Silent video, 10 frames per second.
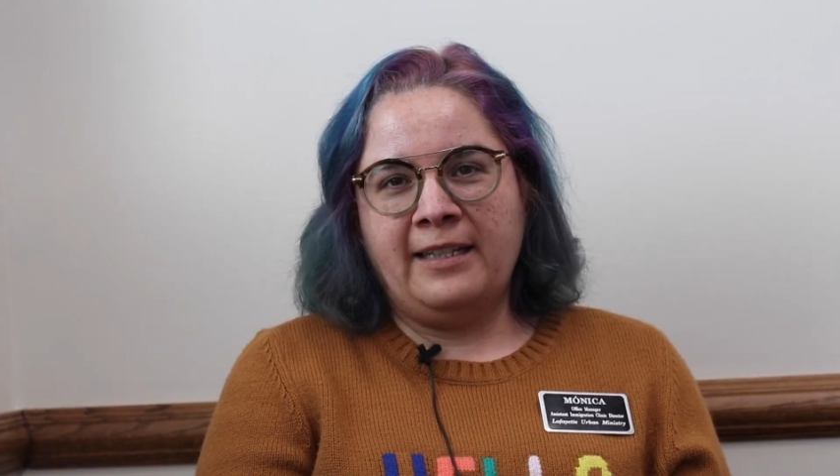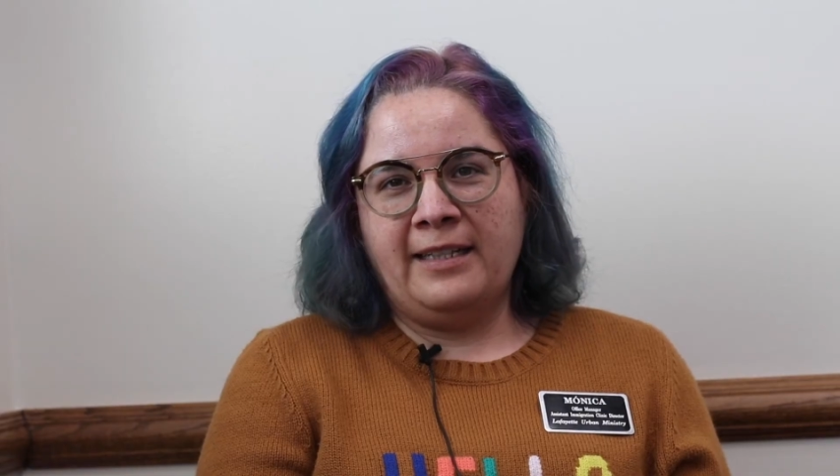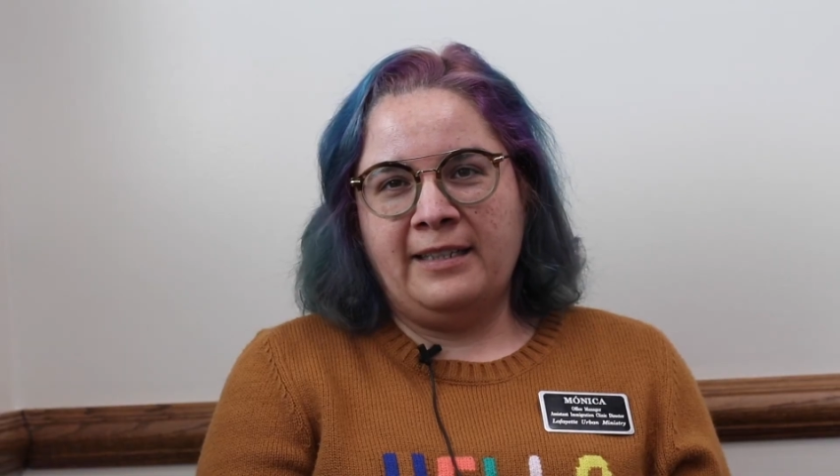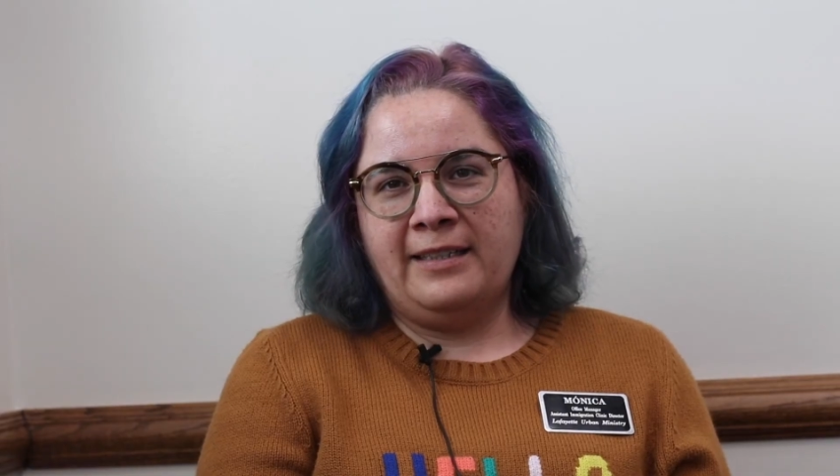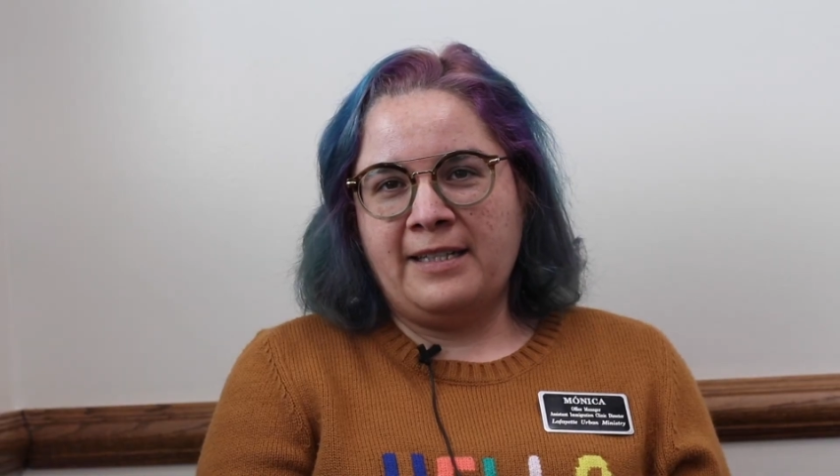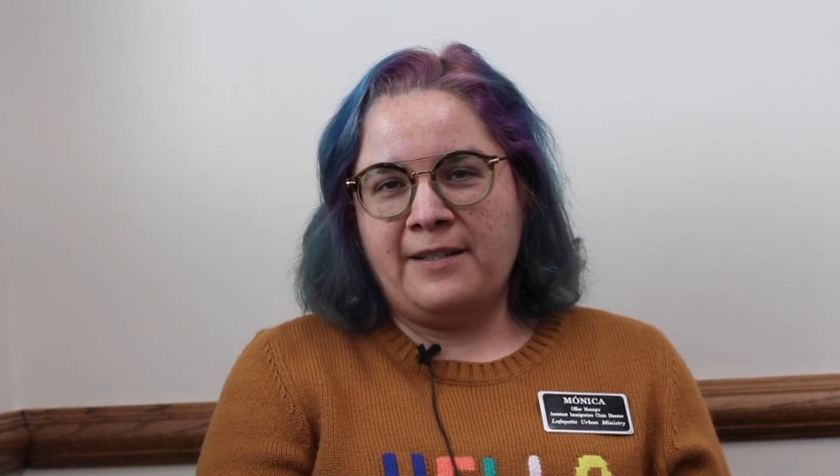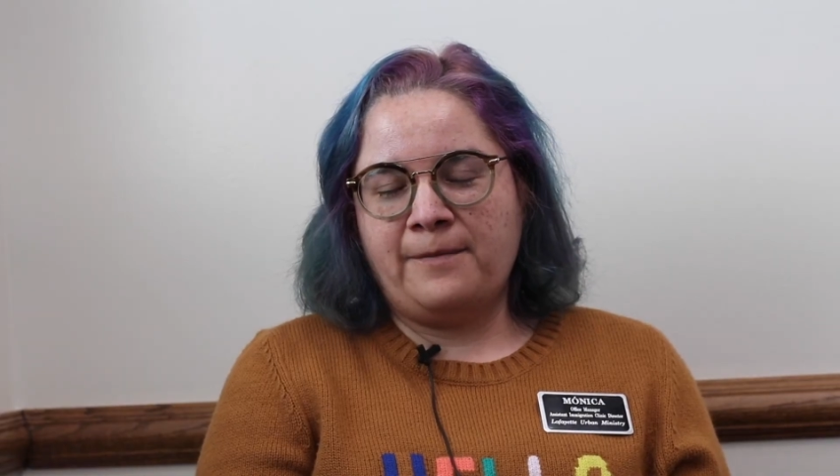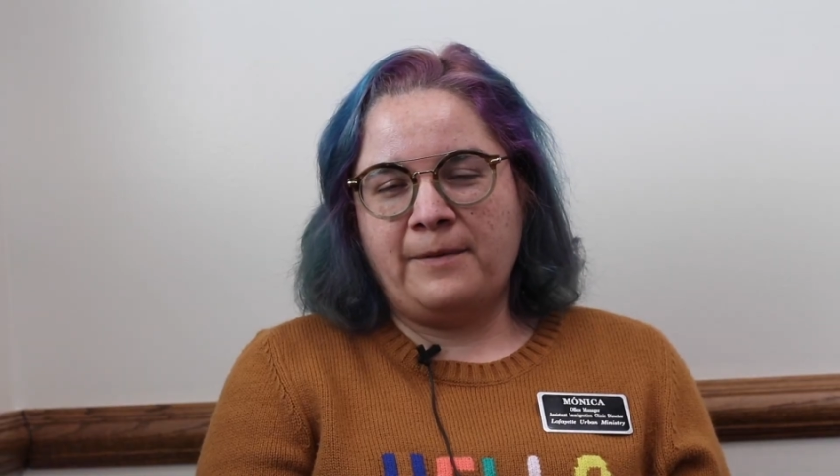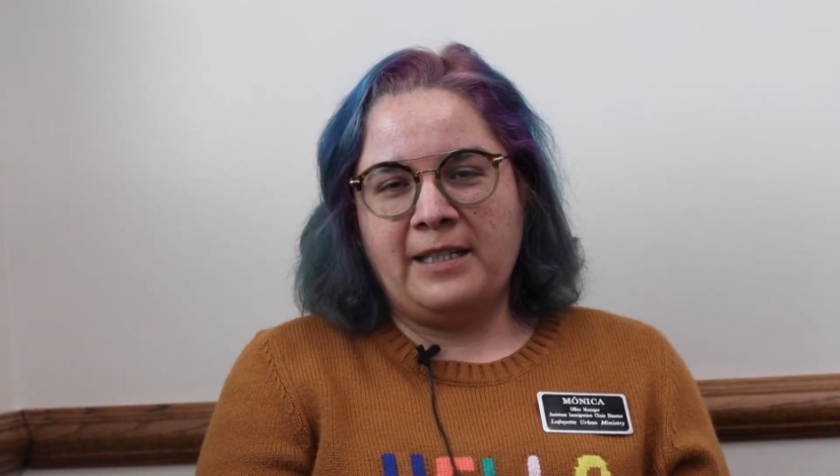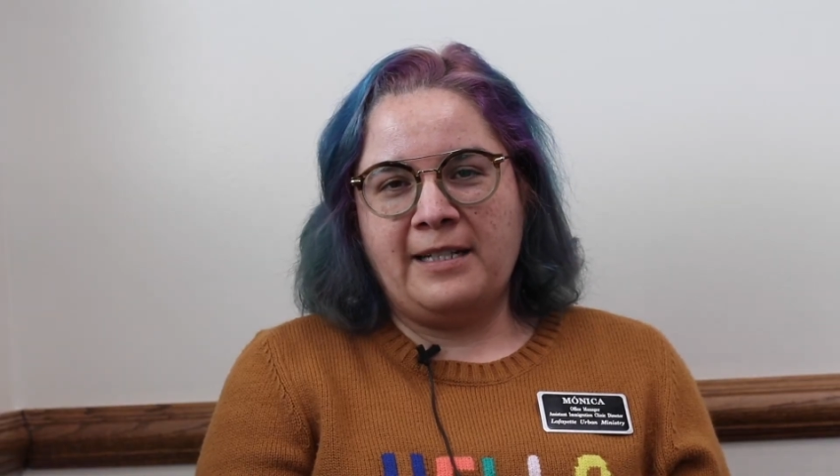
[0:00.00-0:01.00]
and that's
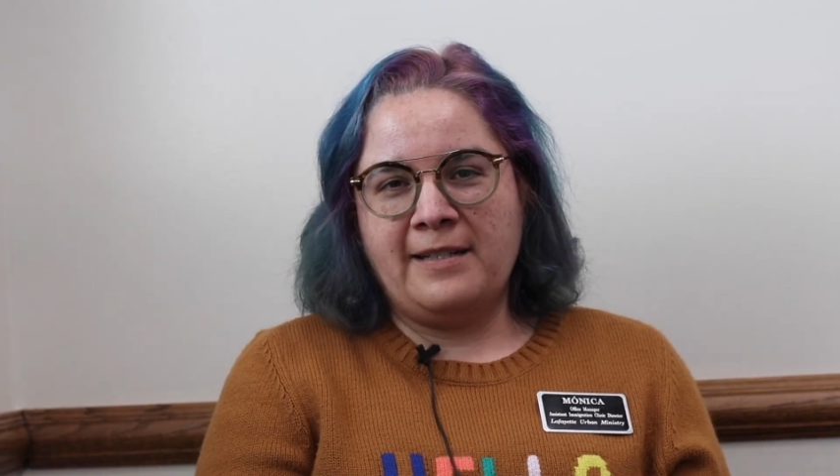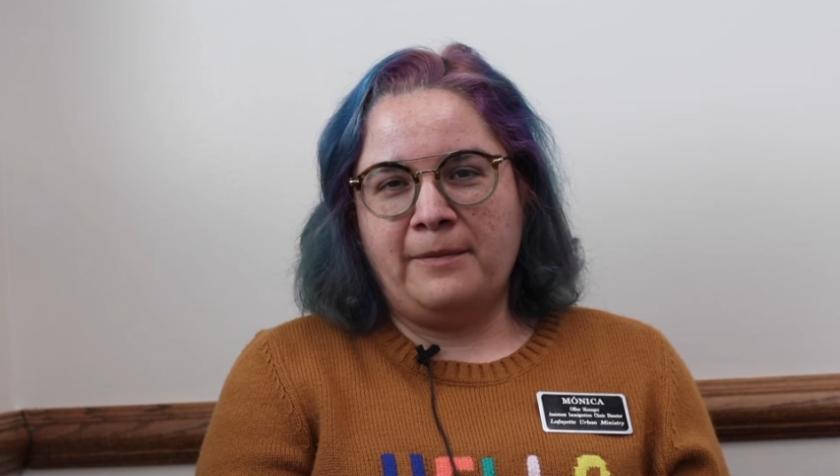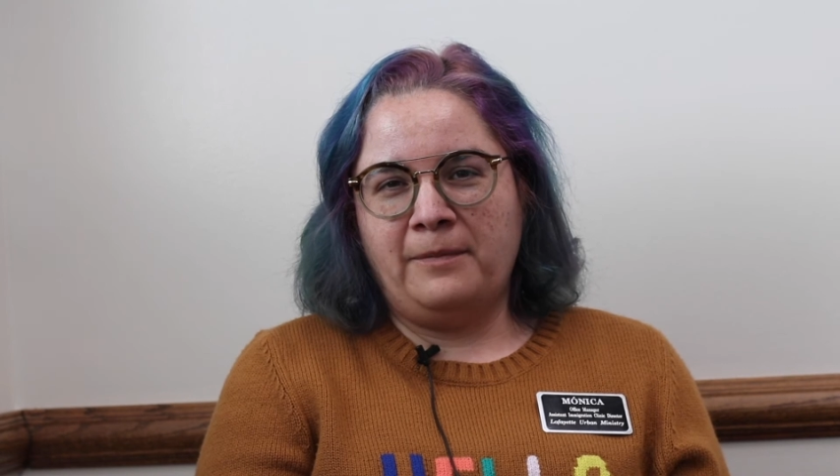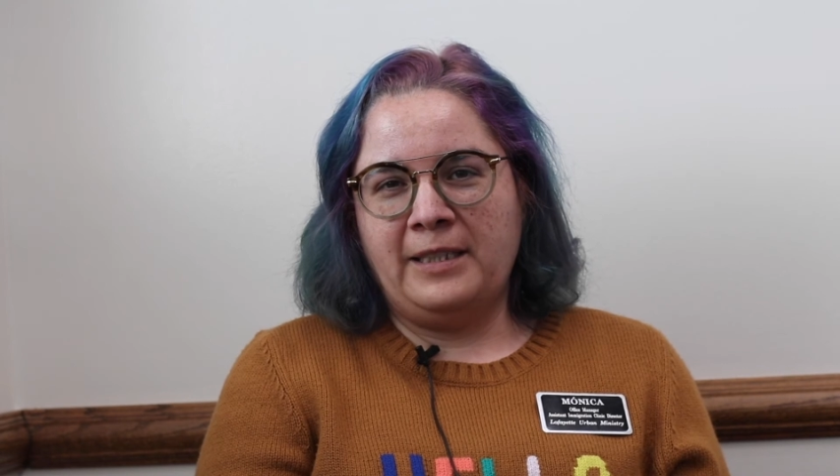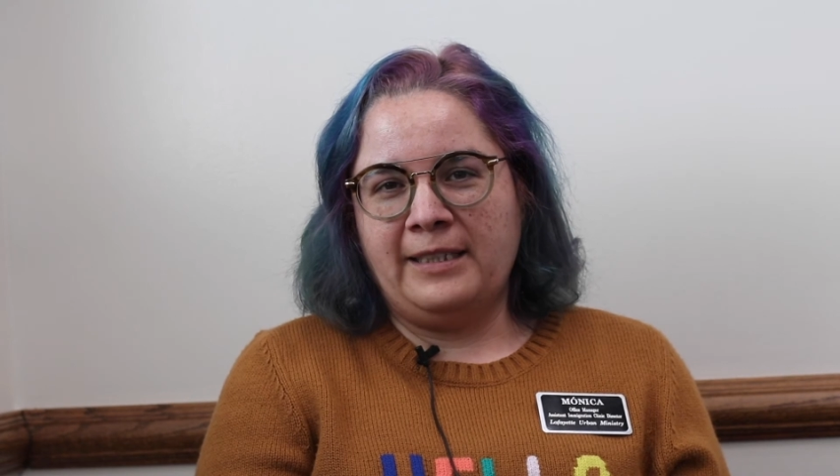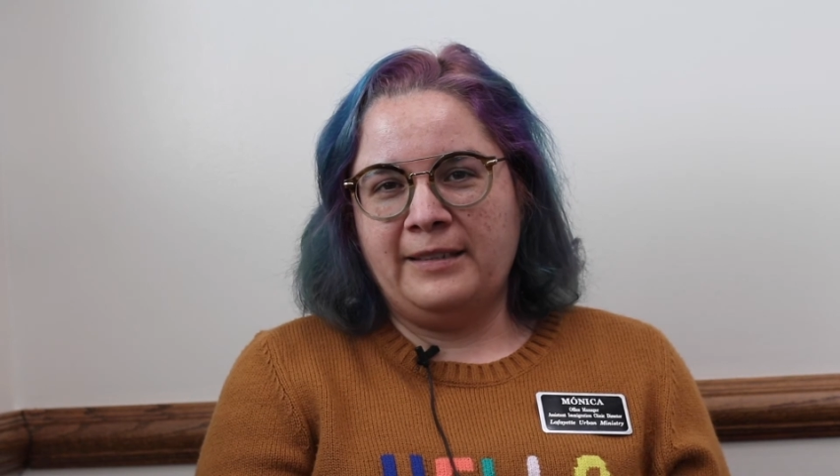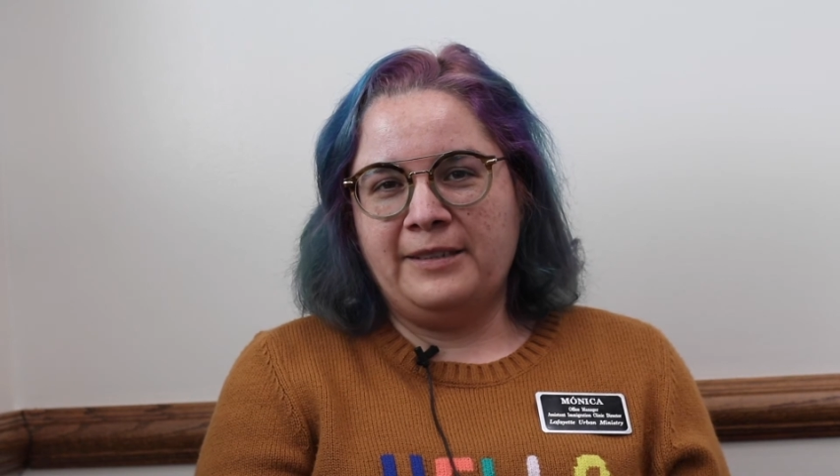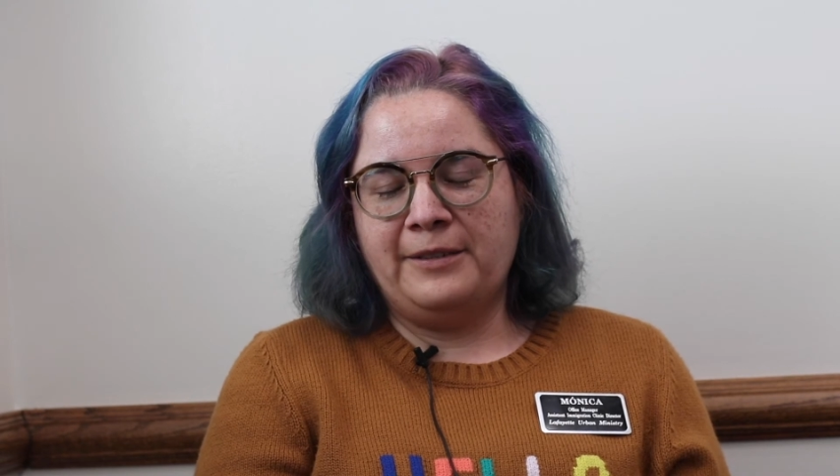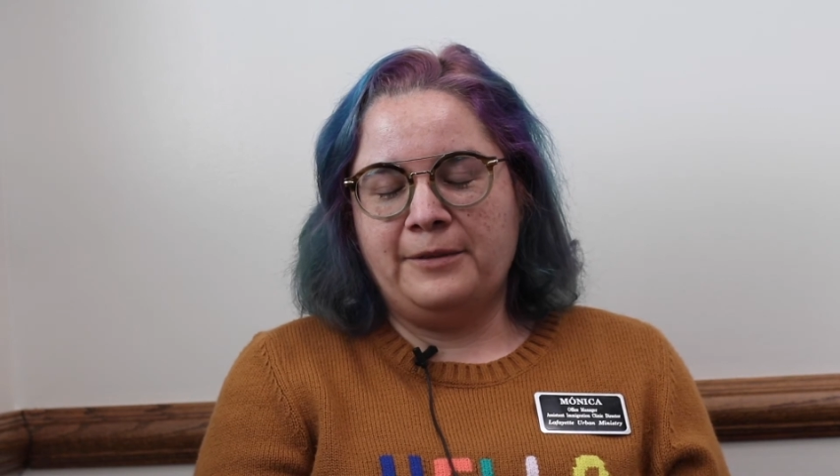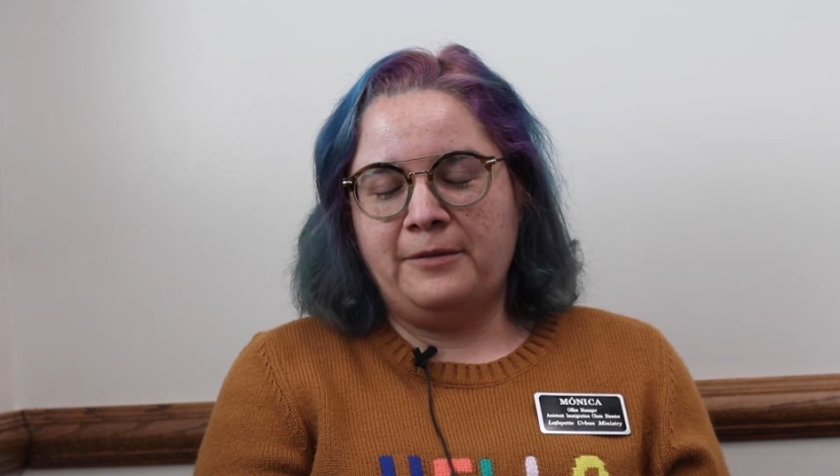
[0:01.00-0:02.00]
really something
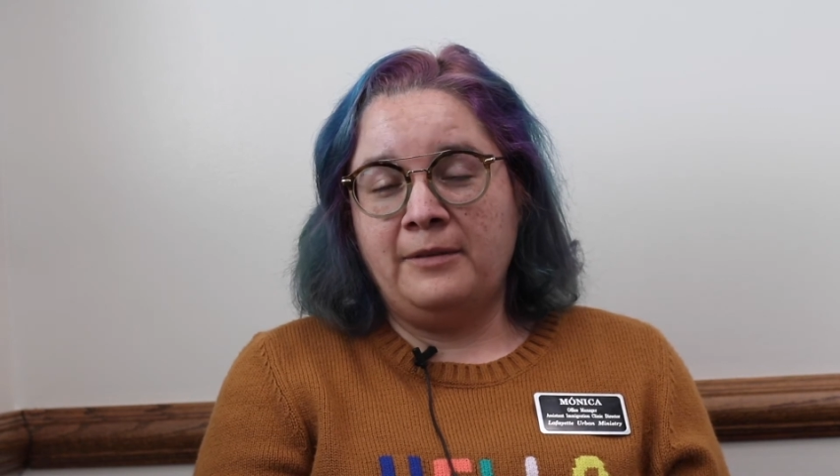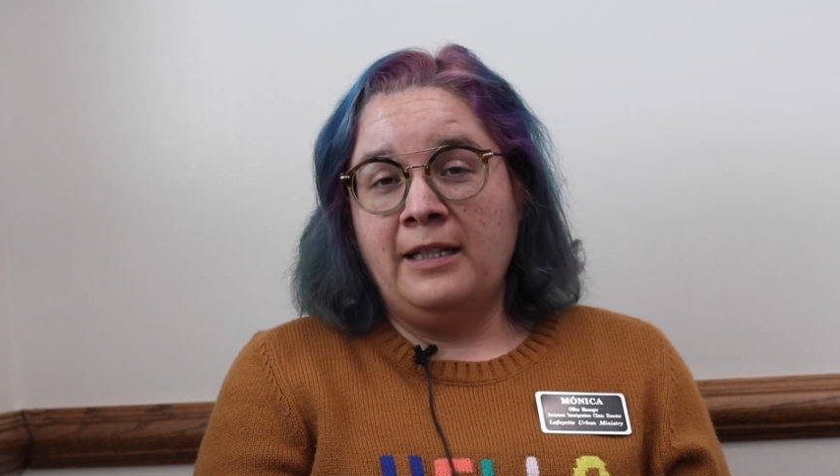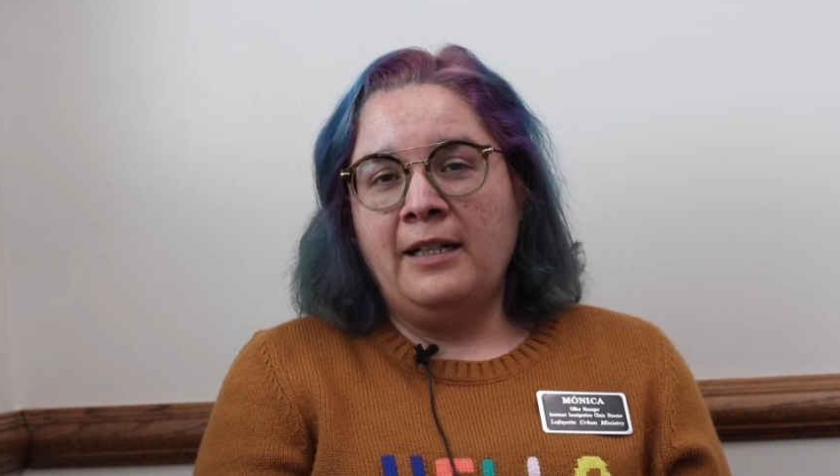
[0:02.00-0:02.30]
to